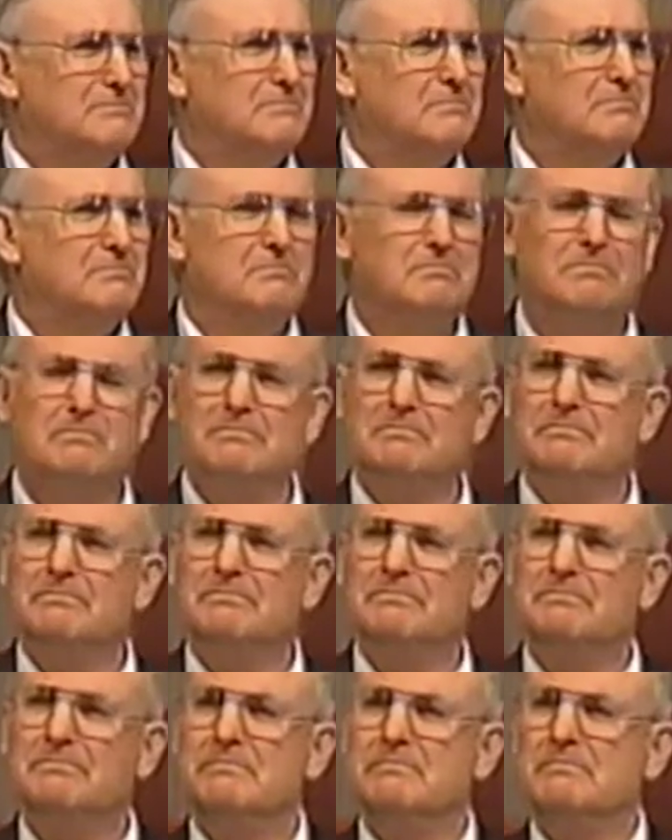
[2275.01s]

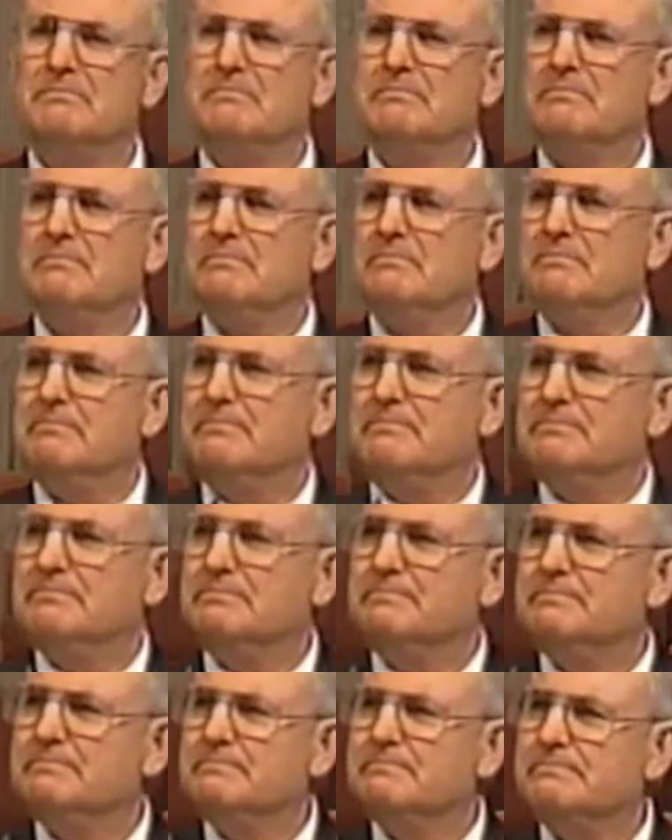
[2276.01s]

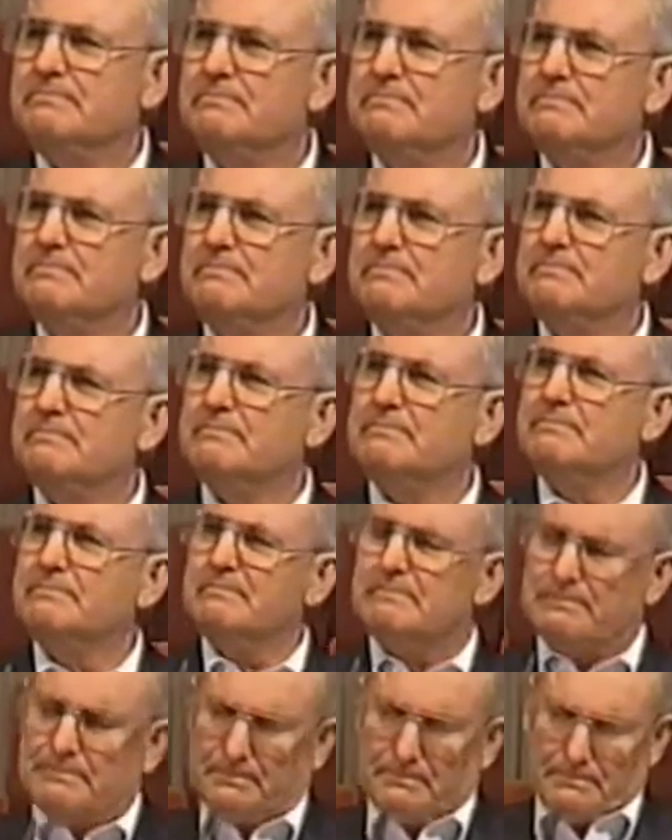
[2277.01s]

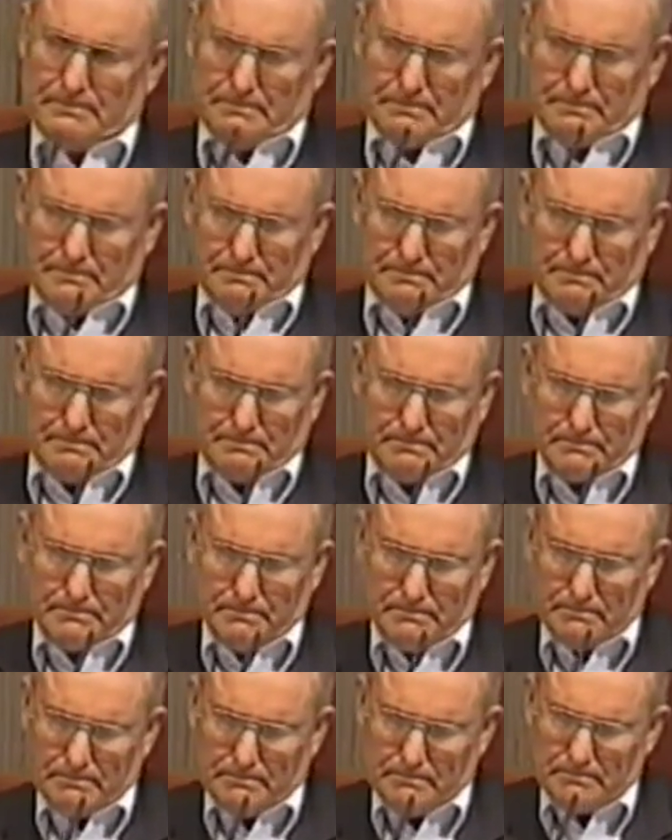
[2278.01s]

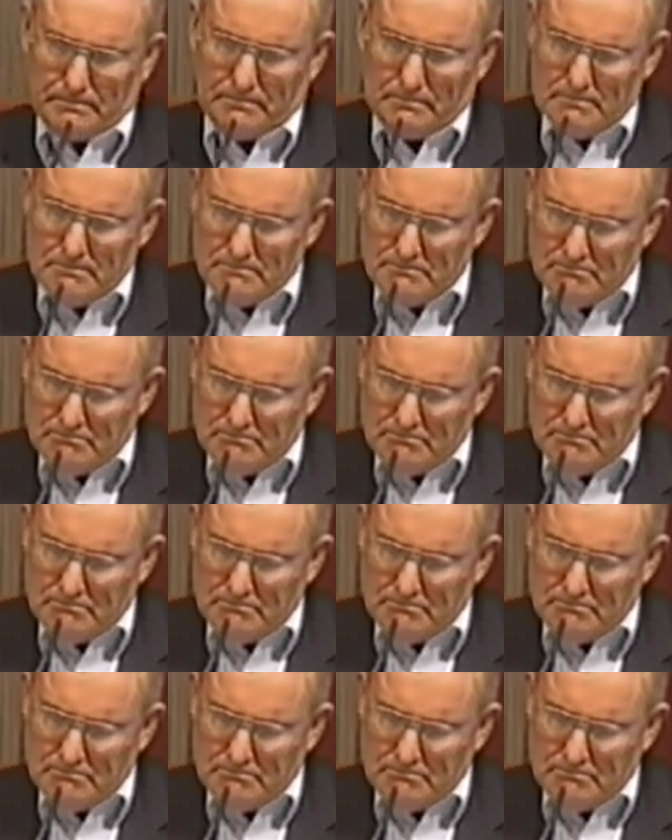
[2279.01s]
(no one is talking)